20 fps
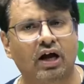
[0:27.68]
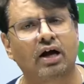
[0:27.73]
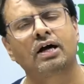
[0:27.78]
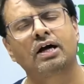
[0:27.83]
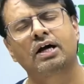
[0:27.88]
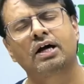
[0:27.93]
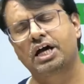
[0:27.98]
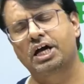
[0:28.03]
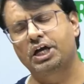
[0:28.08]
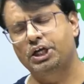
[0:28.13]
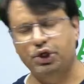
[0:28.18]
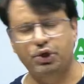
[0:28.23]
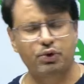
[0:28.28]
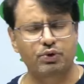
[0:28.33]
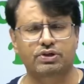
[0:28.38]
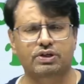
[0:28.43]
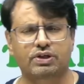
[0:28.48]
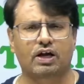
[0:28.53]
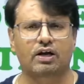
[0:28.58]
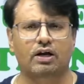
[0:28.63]
Cosine
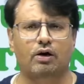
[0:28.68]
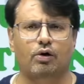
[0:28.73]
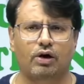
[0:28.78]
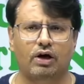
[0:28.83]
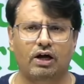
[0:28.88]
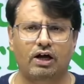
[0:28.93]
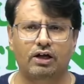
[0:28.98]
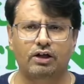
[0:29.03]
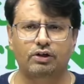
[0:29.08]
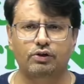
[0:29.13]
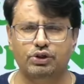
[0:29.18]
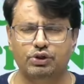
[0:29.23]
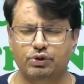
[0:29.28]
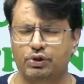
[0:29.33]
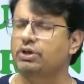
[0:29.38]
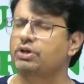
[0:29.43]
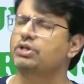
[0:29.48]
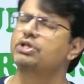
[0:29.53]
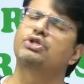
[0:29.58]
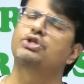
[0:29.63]
transform. So, let's
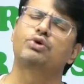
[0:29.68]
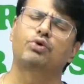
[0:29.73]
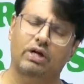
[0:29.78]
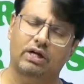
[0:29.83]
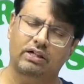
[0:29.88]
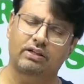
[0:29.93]
get started.